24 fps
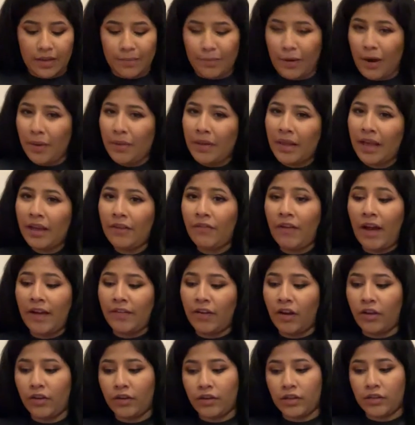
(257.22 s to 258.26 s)
probably like
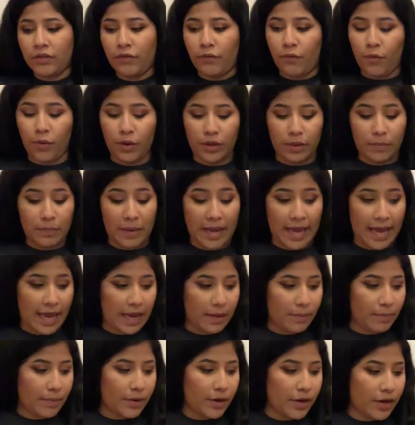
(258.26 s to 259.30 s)
$5 for the
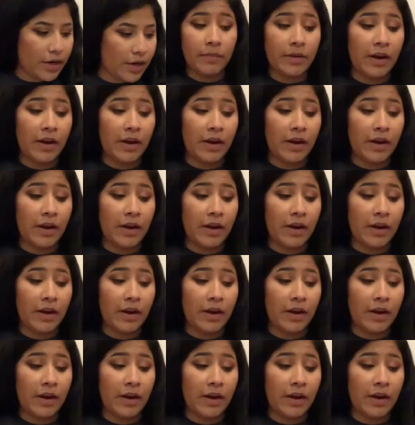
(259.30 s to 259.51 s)
paper.